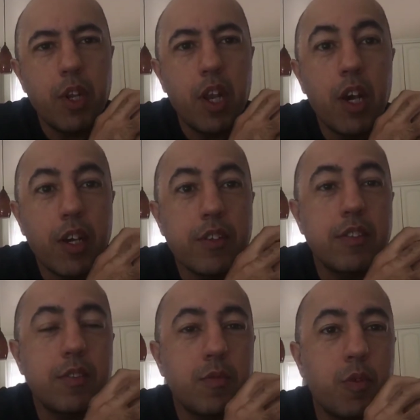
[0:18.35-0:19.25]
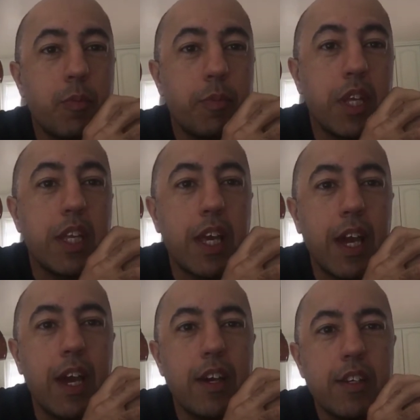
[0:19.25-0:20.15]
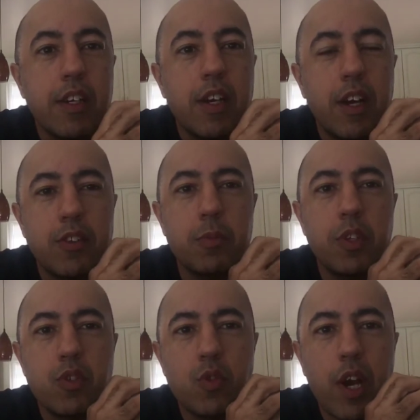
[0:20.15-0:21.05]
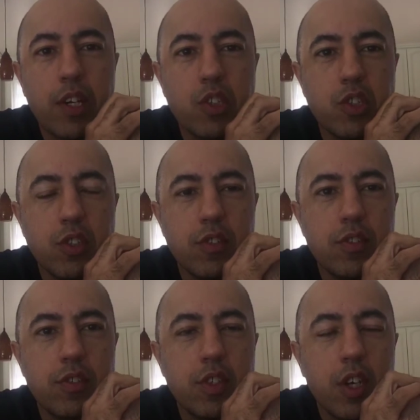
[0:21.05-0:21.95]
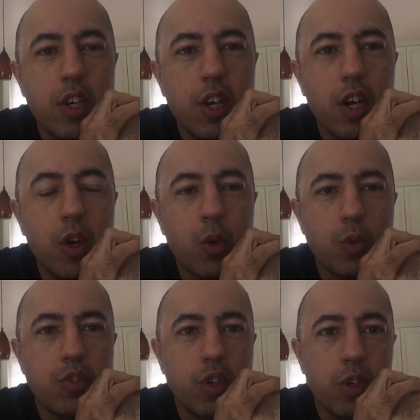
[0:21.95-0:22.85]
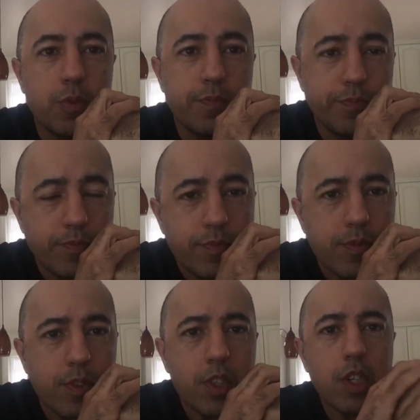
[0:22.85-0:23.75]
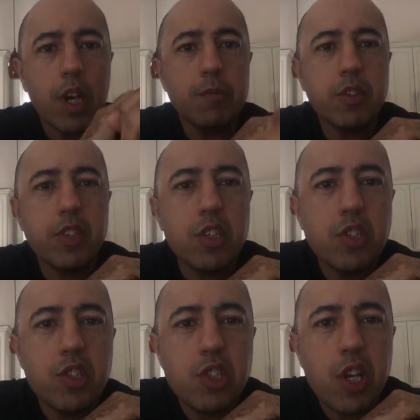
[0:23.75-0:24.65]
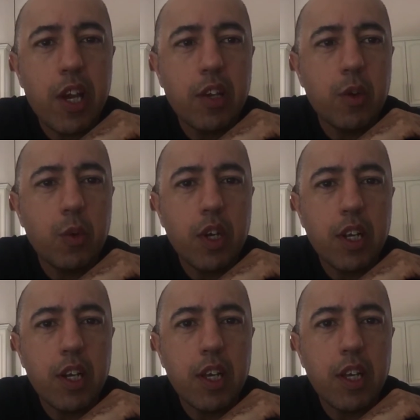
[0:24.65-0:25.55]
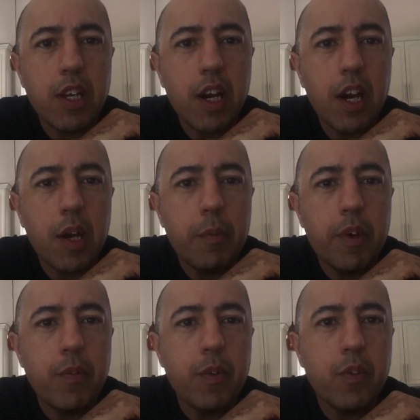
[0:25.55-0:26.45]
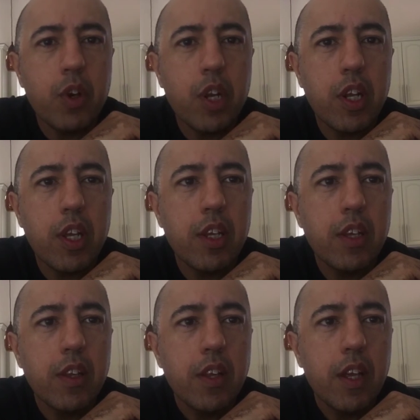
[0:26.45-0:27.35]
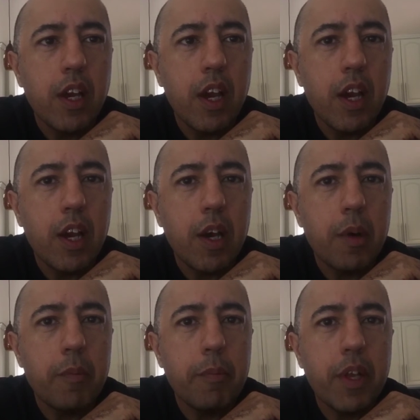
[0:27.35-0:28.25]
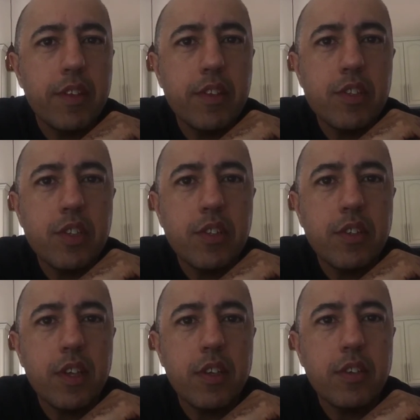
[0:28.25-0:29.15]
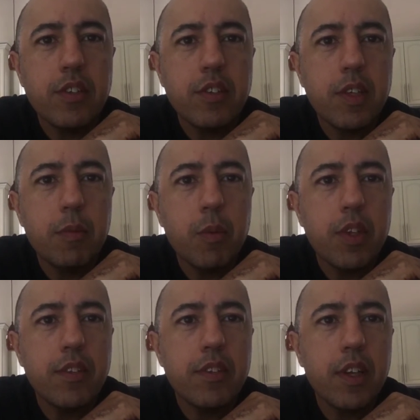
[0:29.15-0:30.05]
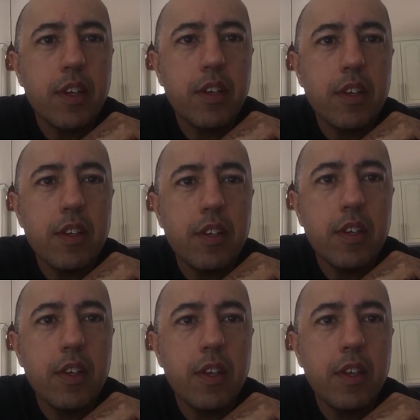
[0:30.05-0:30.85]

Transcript: learnt from being here and some of the interactions also. I'm just going to check quickly if we've got any messages there, so just give me 1 second.